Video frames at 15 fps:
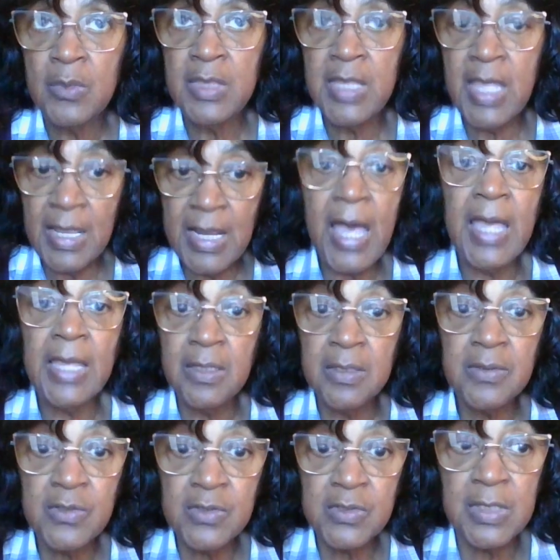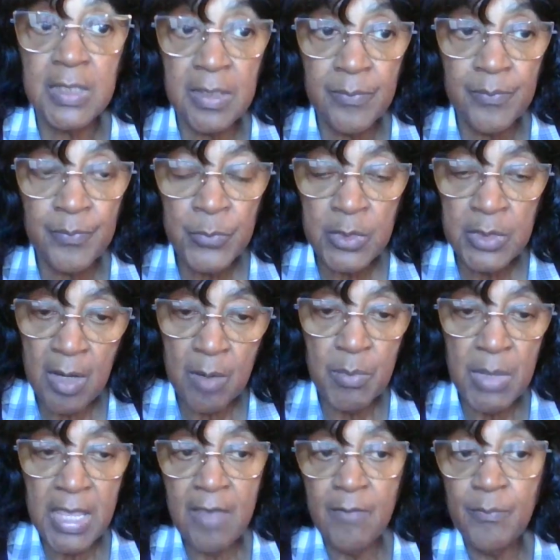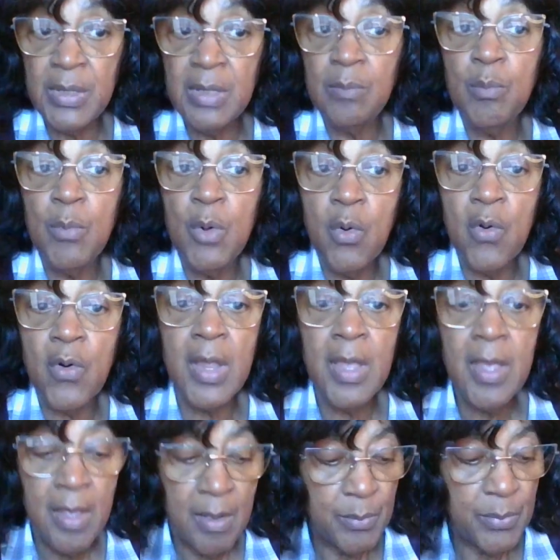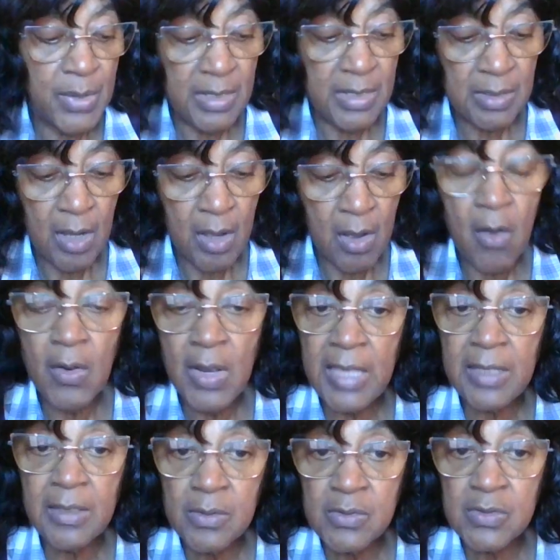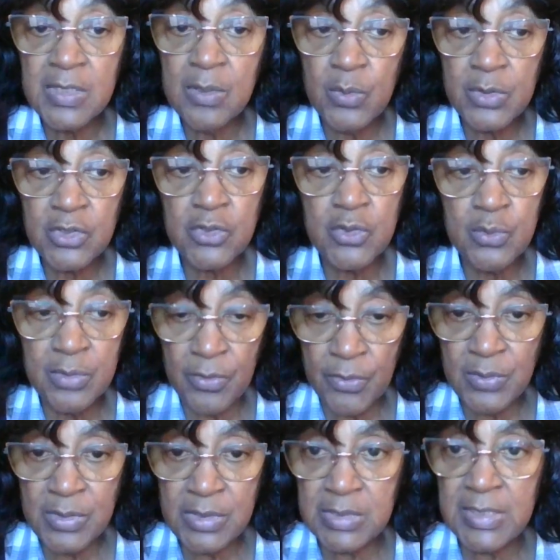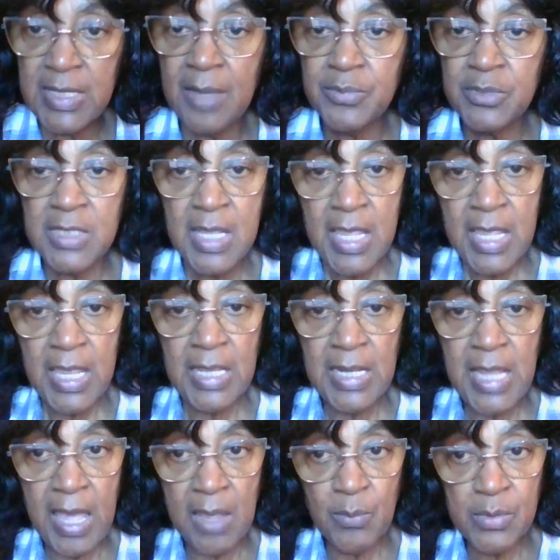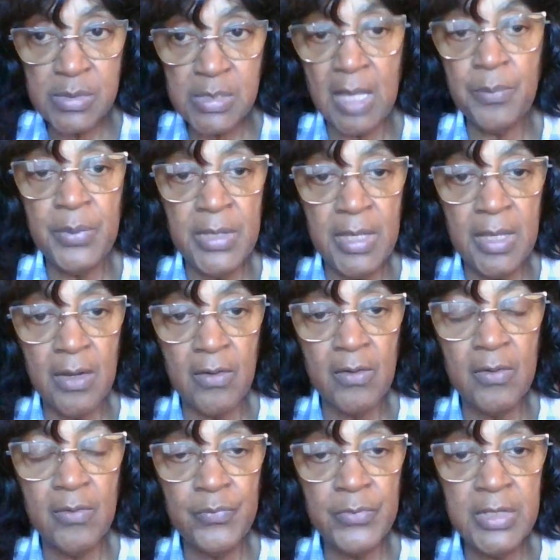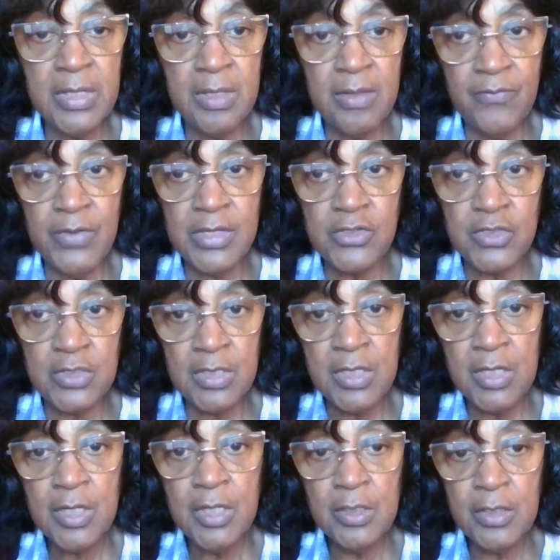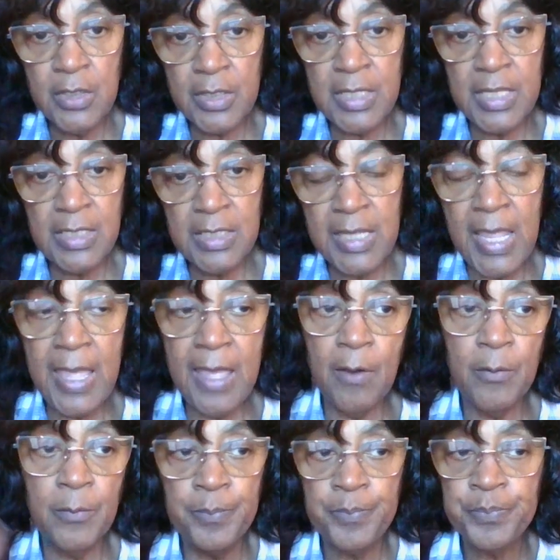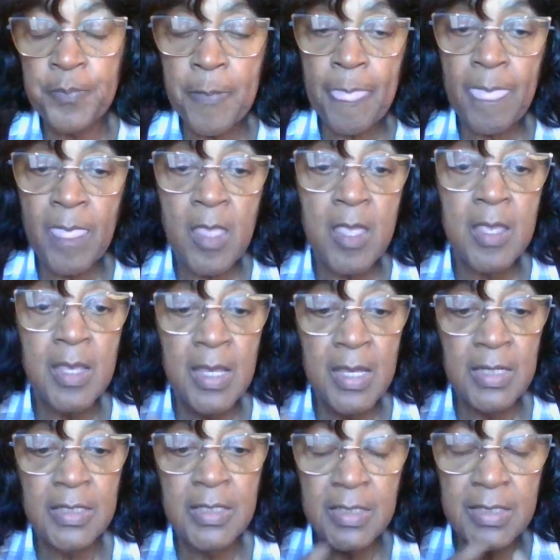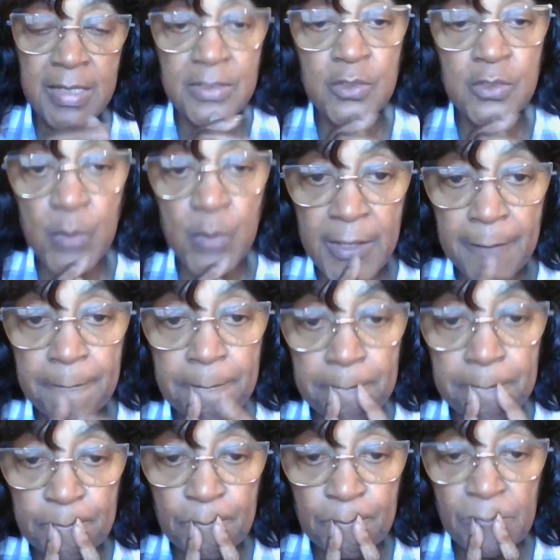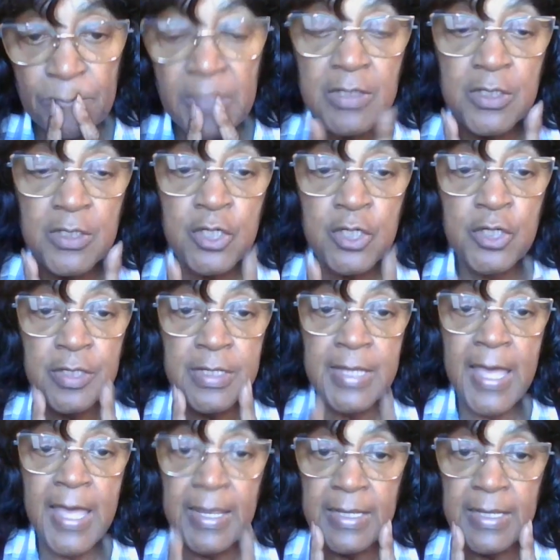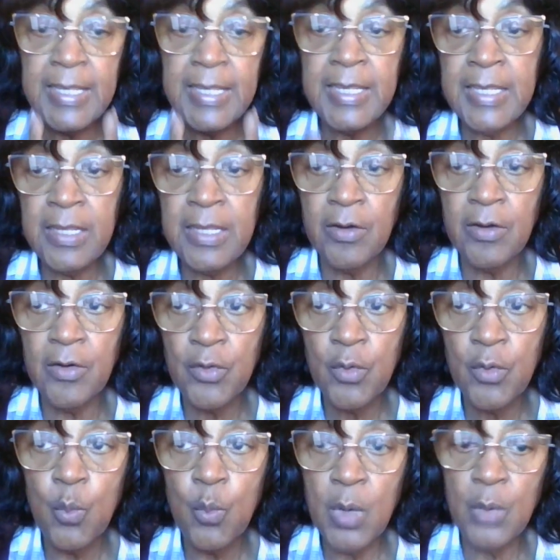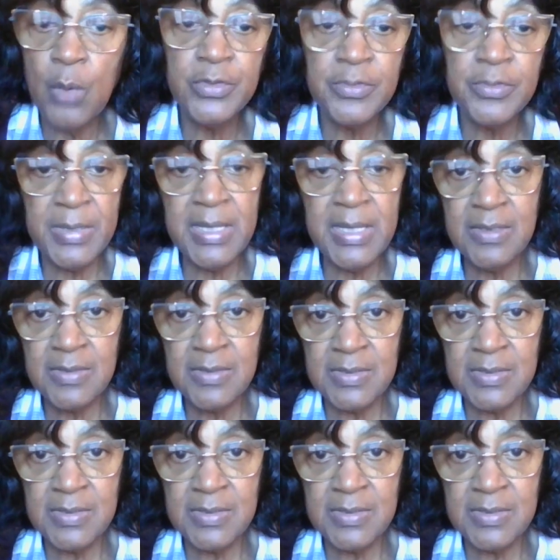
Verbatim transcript: that I could see. There may have been more, but all I could see was two or three steps. And I was up here in the vision looking down. Guess what? Could not hear what was being